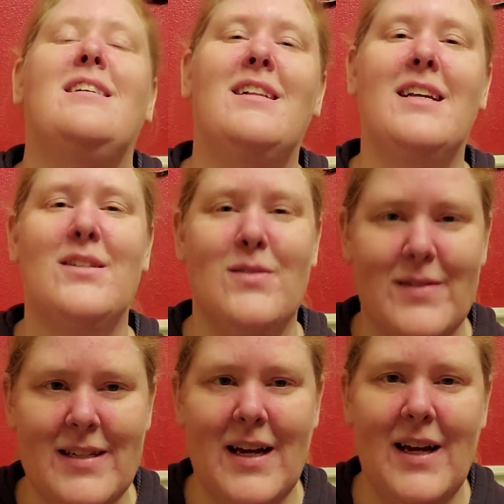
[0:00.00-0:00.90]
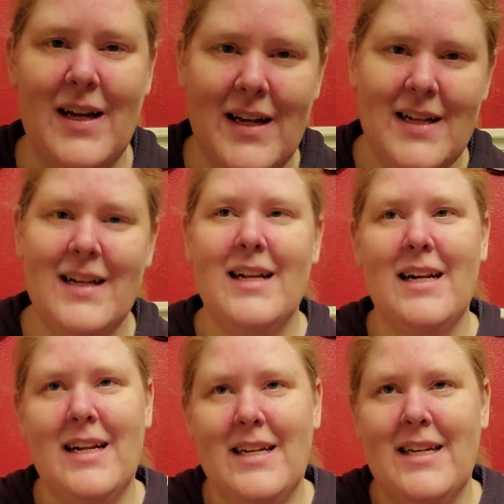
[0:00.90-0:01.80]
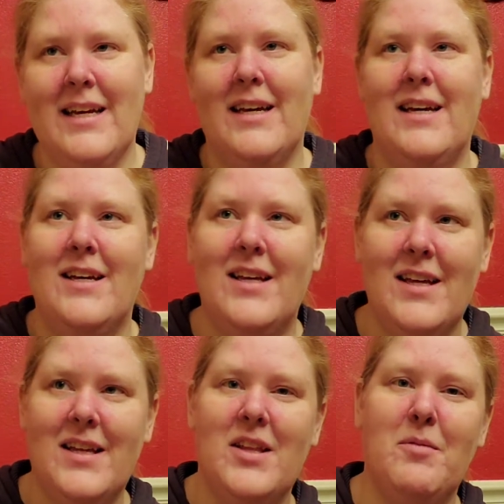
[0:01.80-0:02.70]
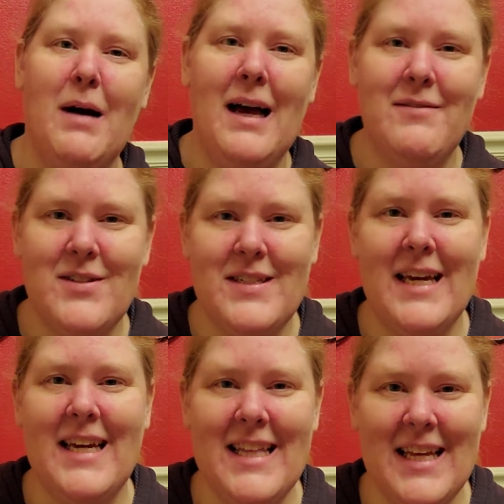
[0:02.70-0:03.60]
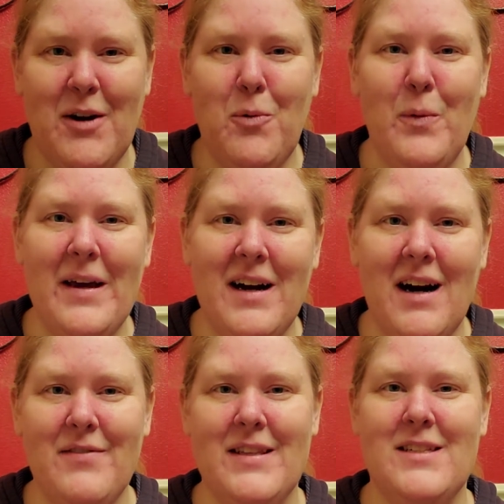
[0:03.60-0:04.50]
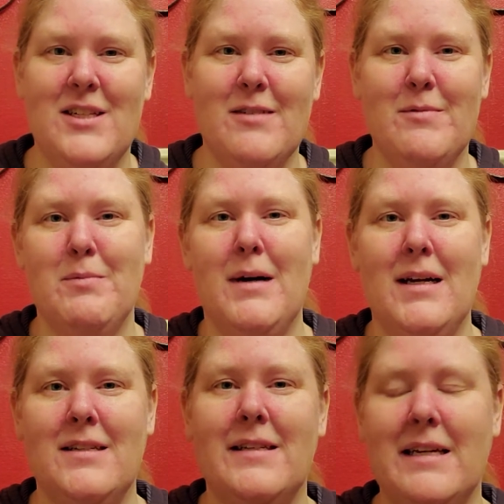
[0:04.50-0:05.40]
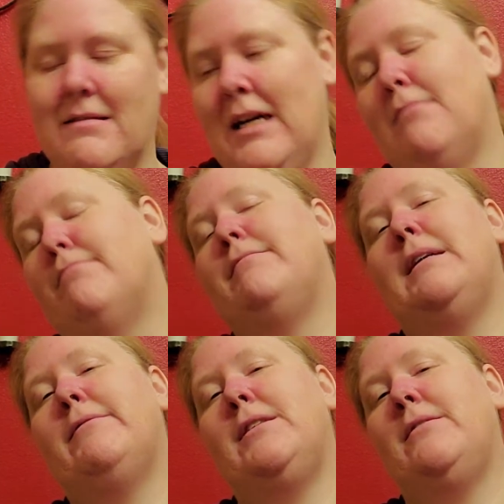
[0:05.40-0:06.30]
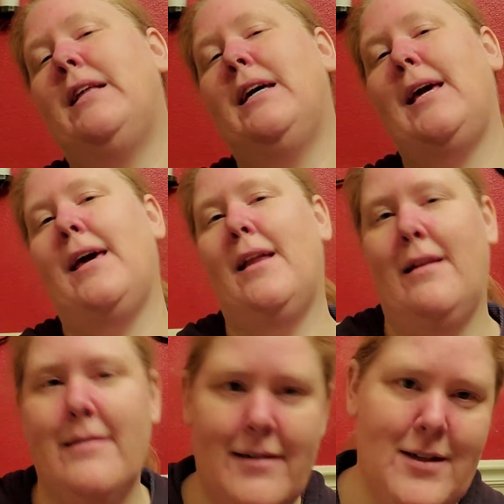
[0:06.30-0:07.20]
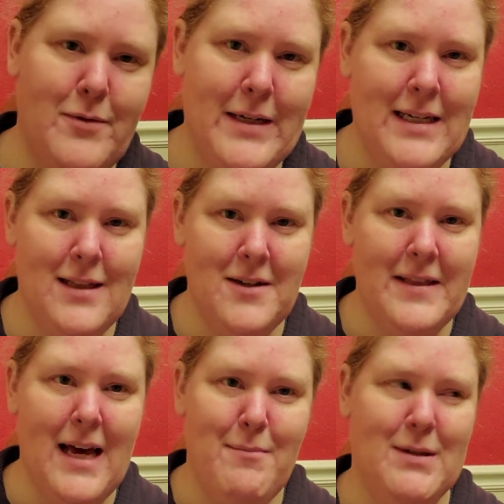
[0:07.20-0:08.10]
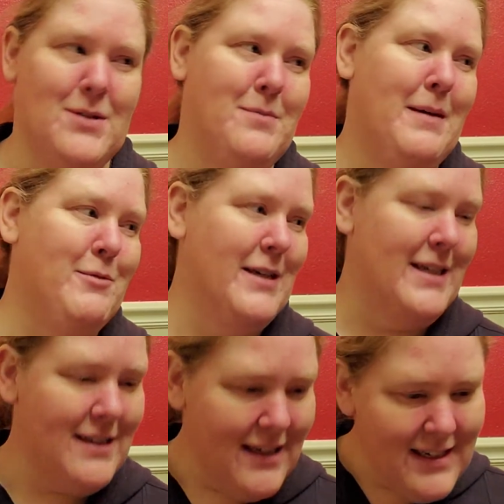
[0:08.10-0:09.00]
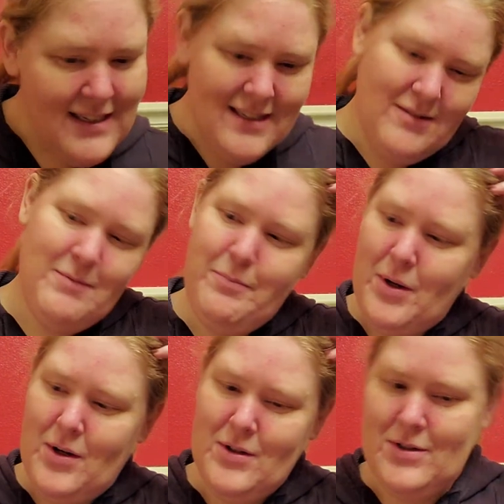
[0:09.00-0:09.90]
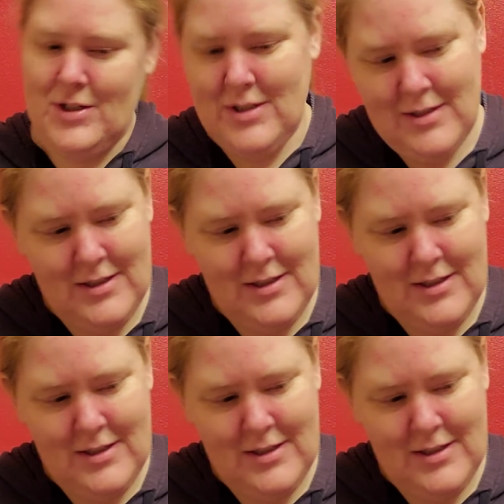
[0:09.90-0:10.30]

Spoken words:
this was yeah, after taking like a week off of the gym, your body's like, nope, never doing that again. Don't need to learn that muscle memory. Purge.